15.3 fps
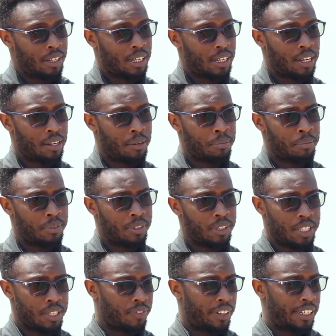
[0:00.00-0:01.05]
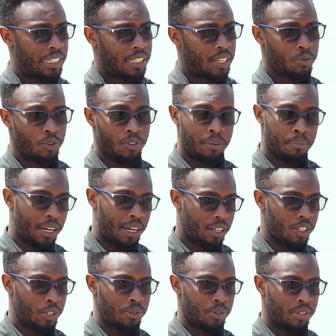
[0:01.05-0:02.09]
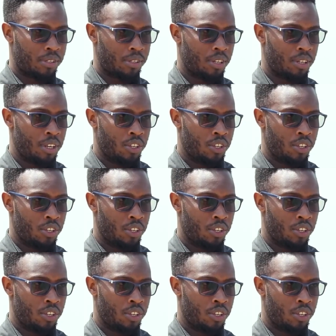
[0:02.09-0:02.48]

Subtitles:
come this far in terms of the milestones.